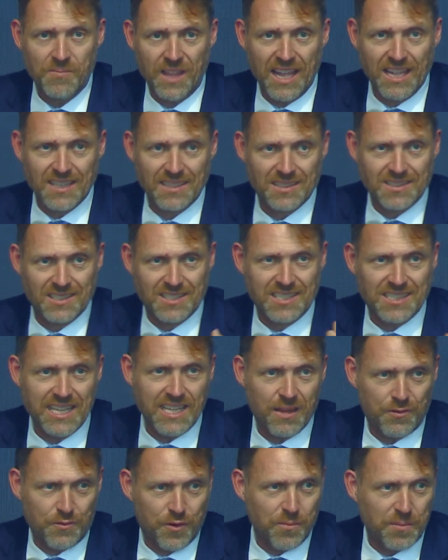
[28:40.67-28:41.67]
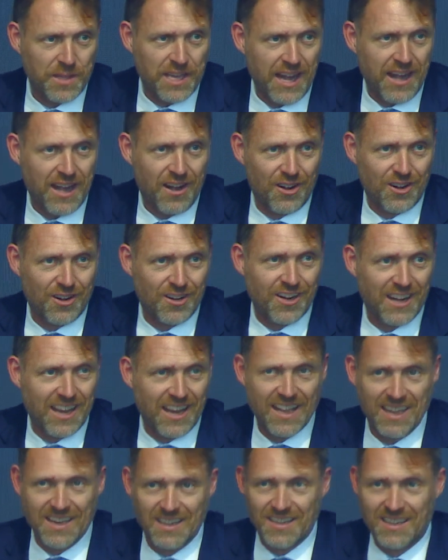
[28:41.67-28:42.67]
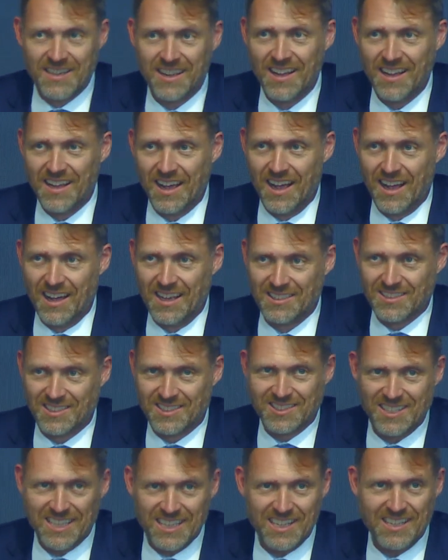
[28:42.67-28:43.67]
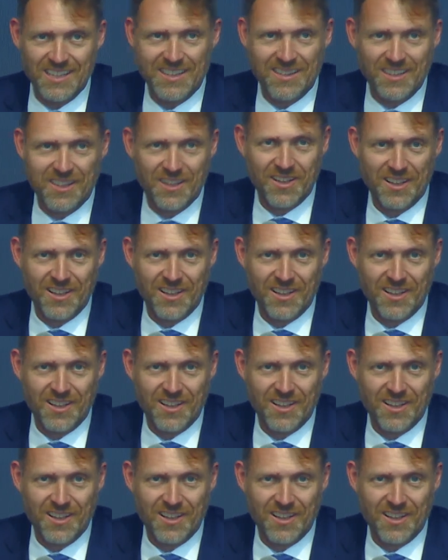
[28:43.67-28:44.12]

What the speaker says: and see it from the air and see